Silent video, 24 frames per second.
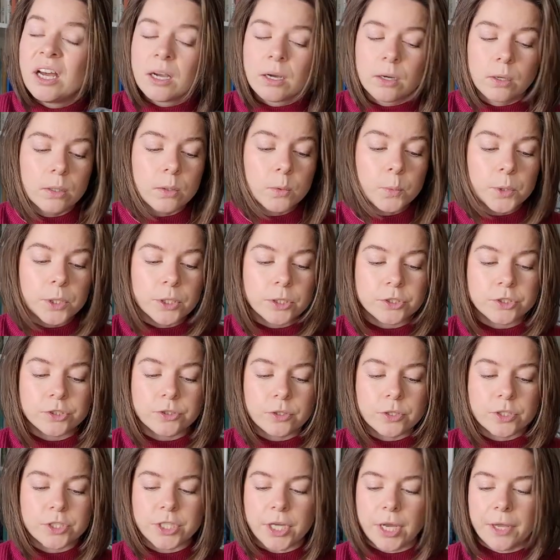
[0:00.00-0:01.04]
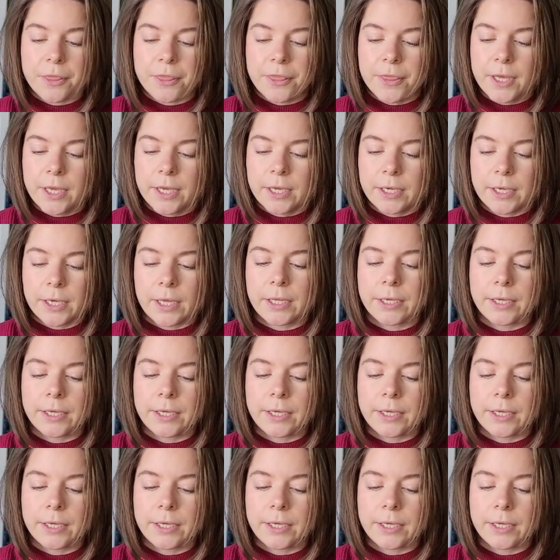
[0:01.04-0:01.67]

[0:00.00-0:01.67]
colorwork socks, I think.